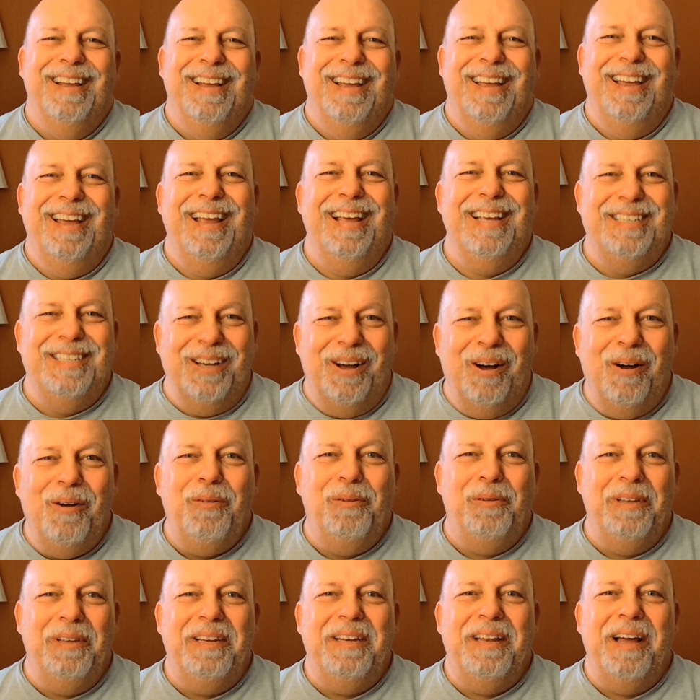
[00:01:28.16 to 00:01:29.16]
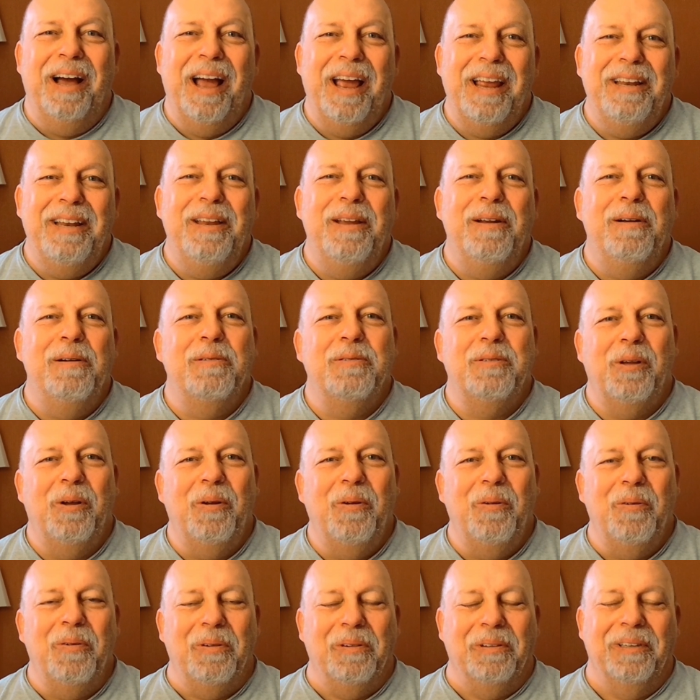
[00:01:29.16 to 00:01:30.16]
He's only 9 years
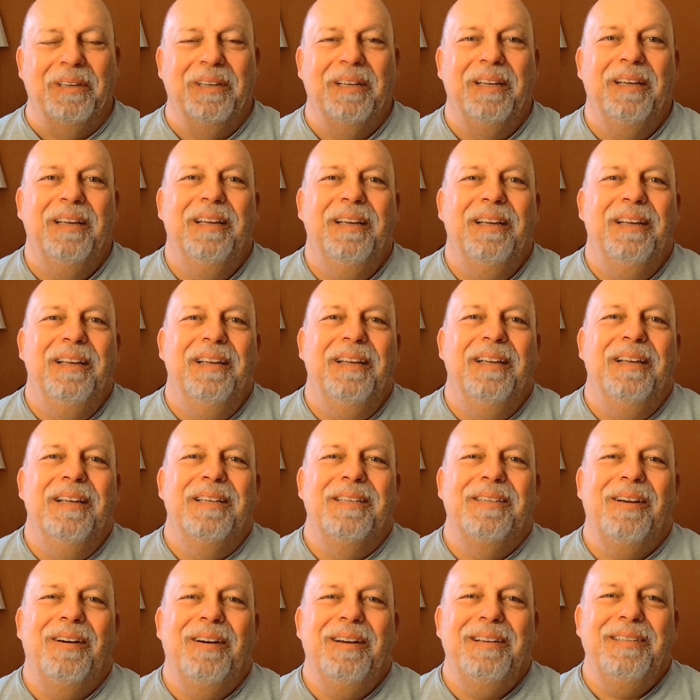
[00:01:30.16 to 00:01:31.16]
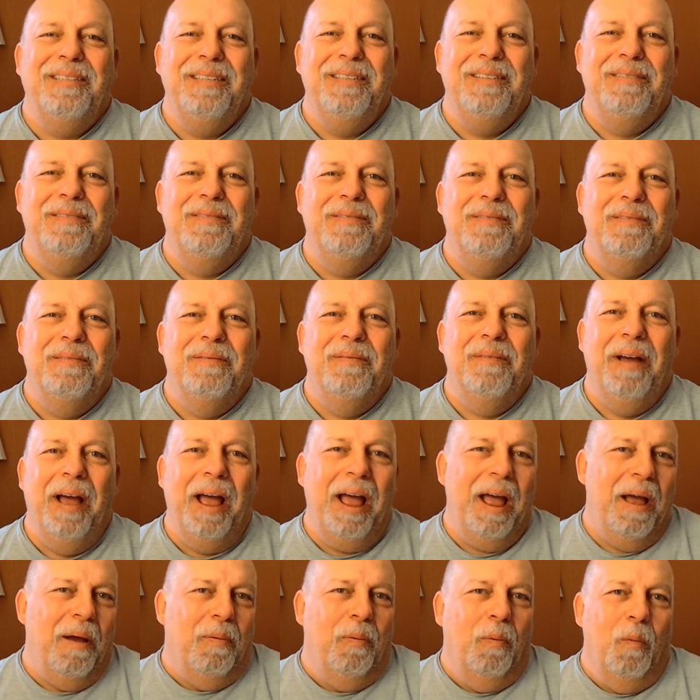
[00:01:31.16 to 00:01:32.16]
old. So I says,
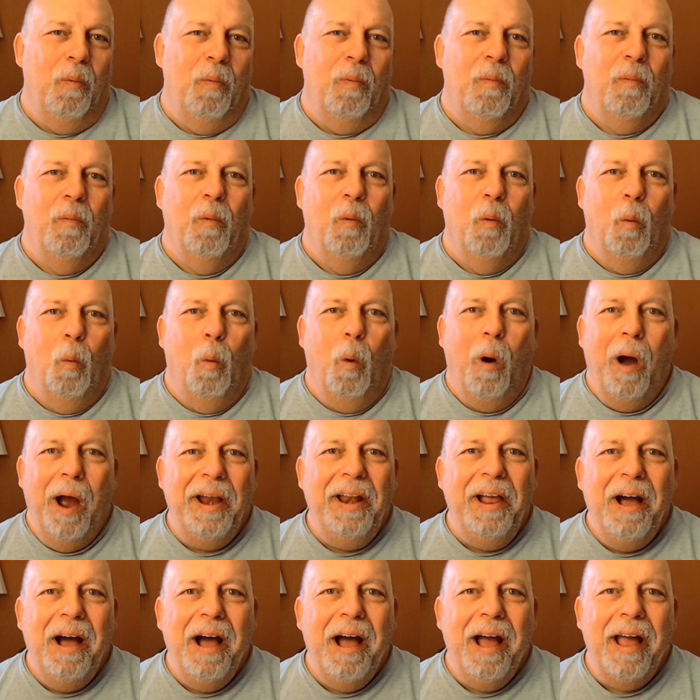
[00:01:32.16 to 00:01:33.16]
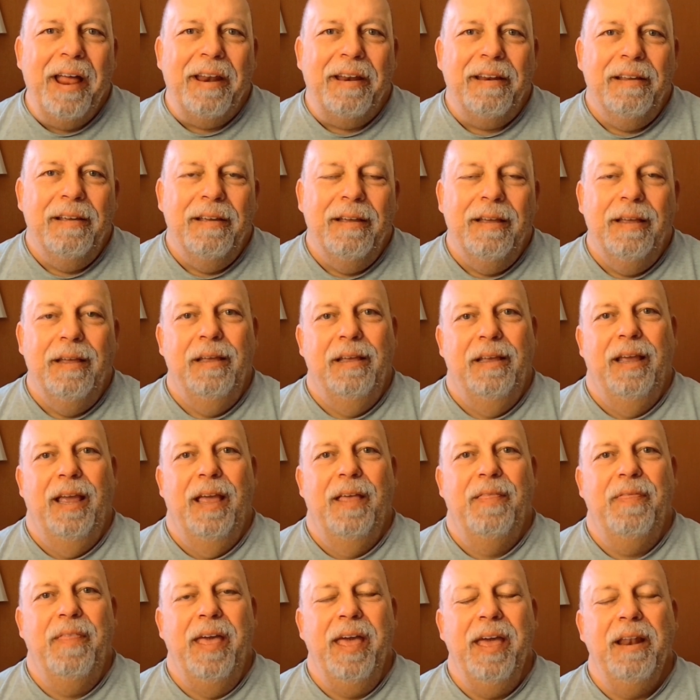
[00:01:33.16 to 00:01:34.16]
why not?
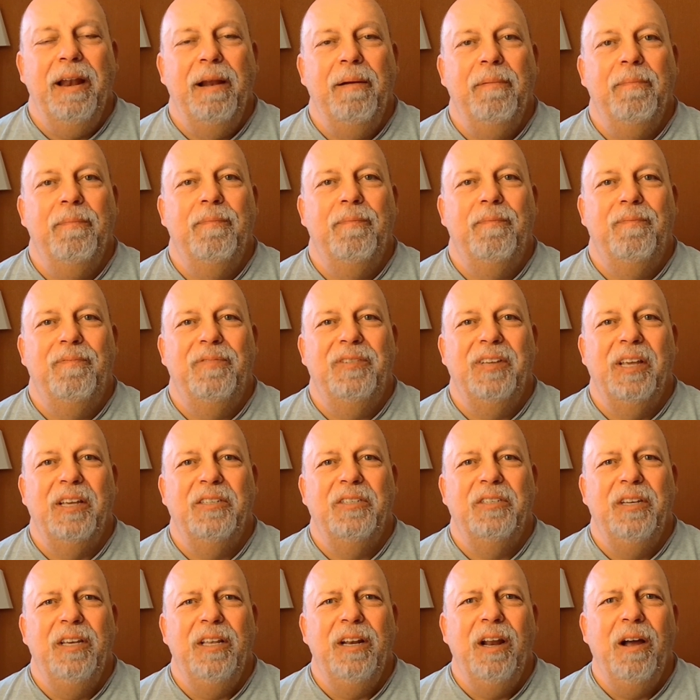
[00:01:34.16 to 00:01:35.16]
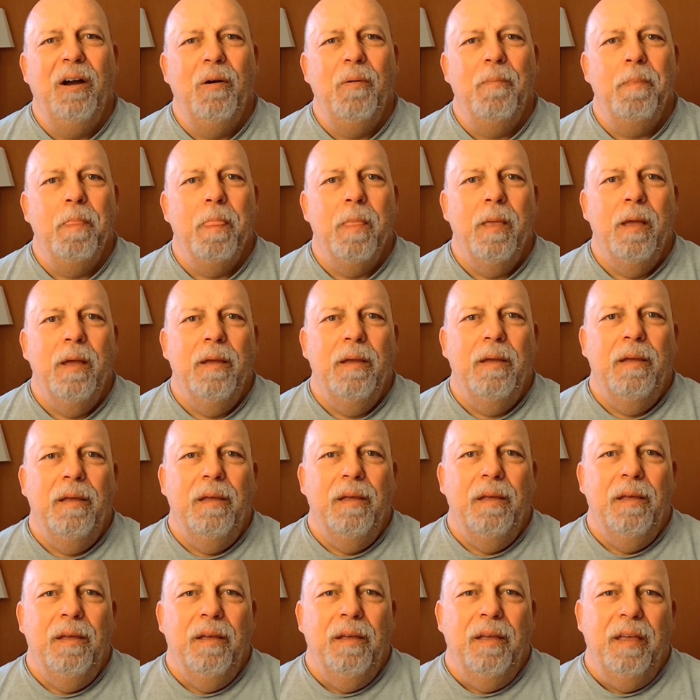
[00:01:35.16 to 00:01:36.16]
And then I says,
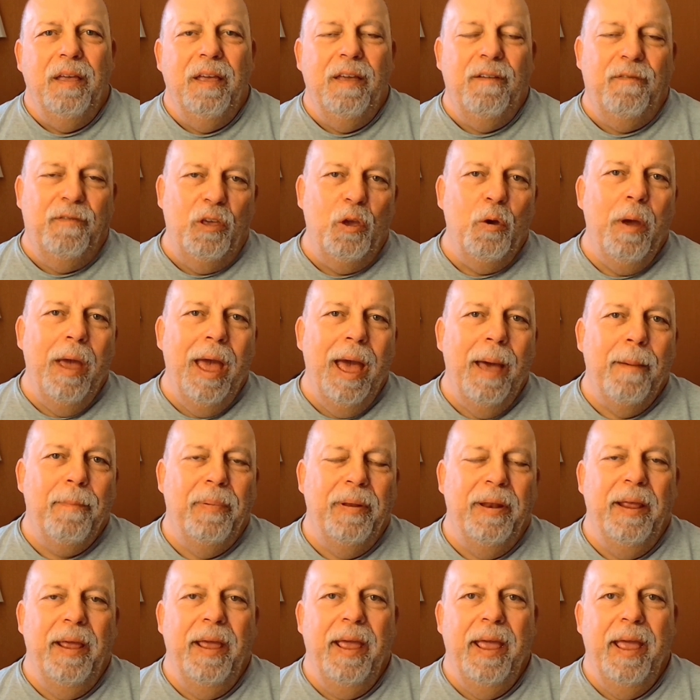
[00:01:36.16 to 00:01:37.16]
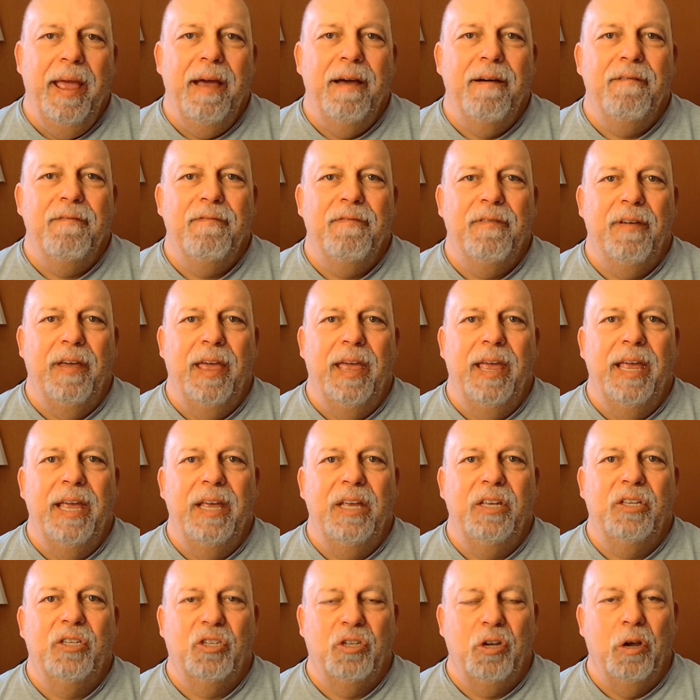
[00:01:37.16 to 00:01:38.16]
if you happen to have a
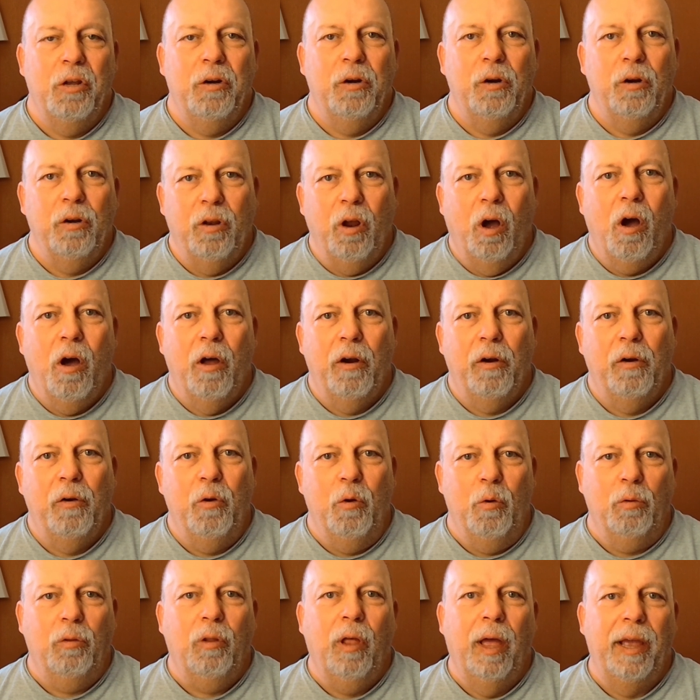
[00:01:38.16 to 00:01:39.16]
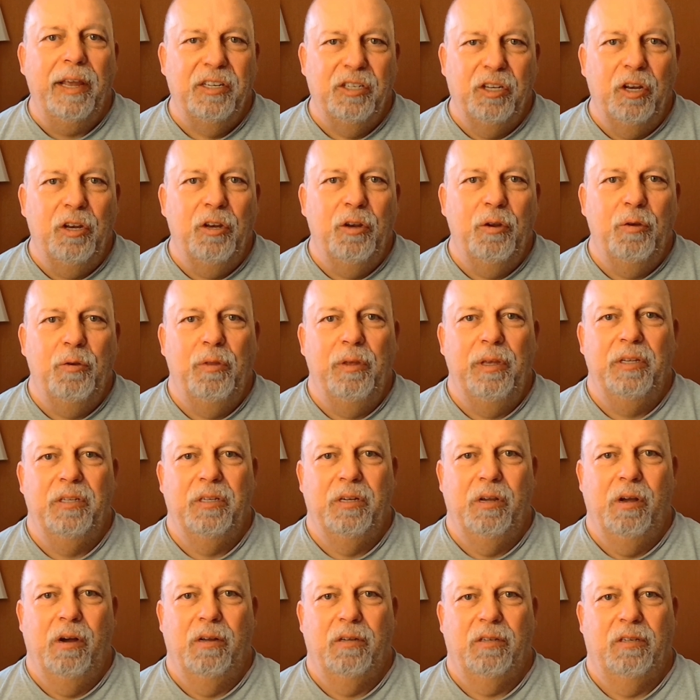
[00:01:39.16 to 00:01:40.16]
son or daughter who likes to do these
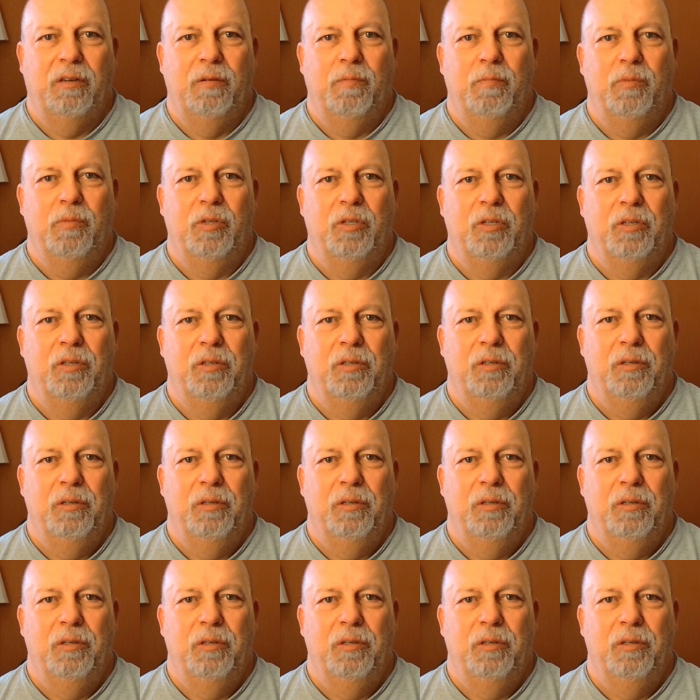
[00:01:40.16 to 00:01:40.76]
customs,